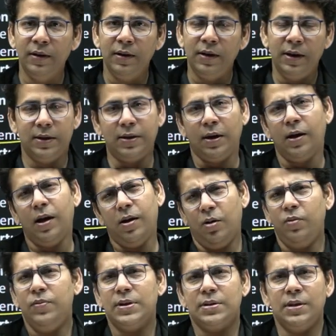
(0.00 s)
it can
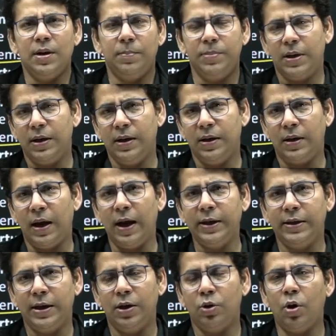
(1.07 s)
obviously appear in IT
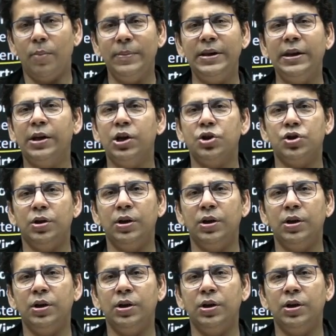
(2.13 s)
and communication,